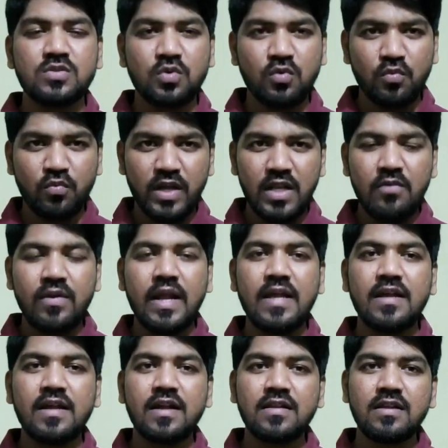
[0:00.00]
So whenever
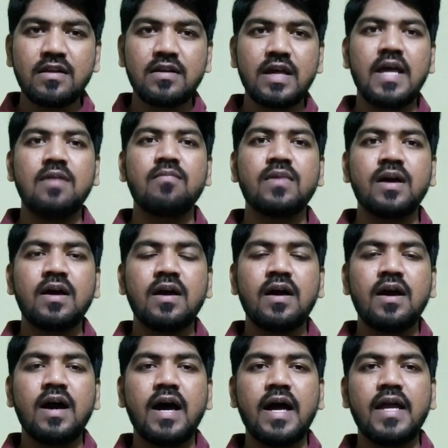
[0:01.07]
I get the time,
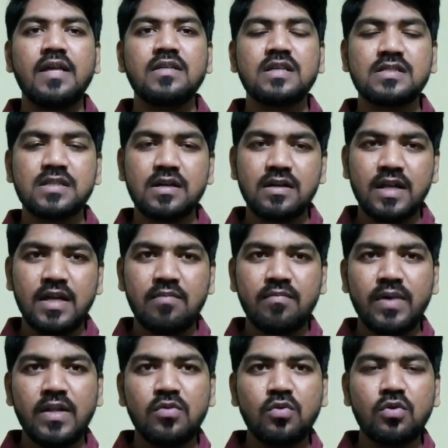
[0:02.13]
I just take
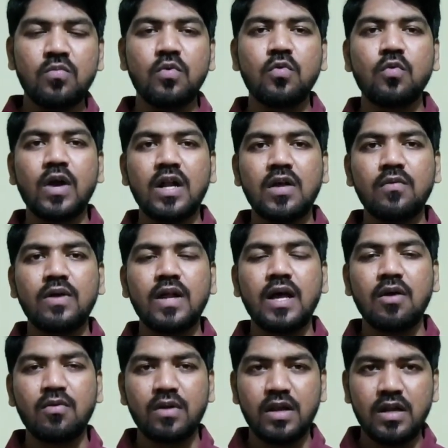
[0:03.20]
my notebook, whatever I
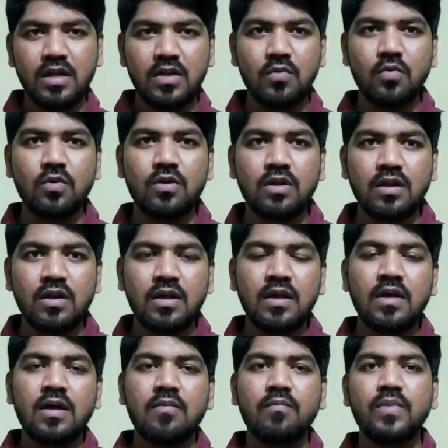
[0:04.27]
have written over
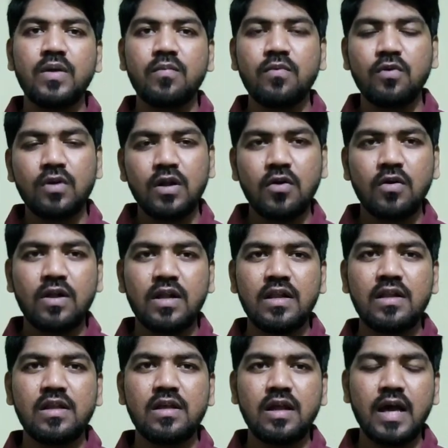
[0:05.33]
before or
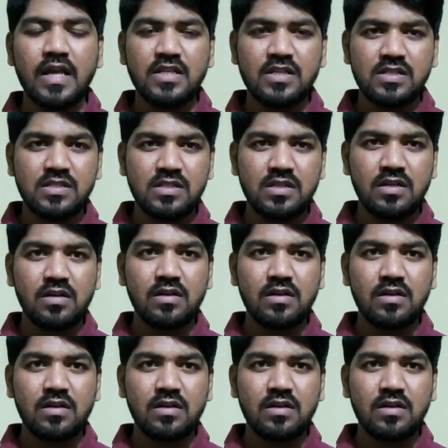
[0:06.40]
earlier, I just